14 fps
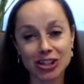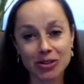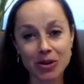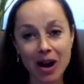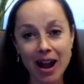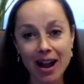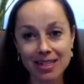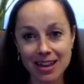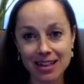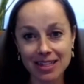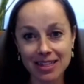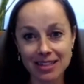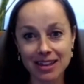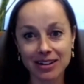So I
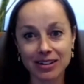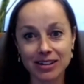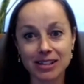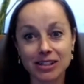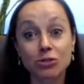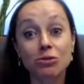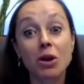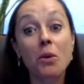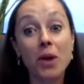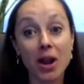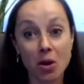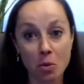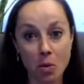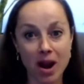think that there is
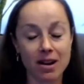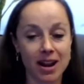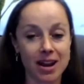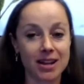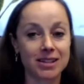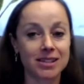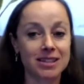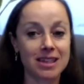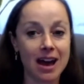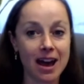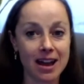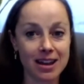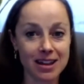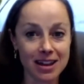growing awareness
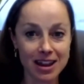that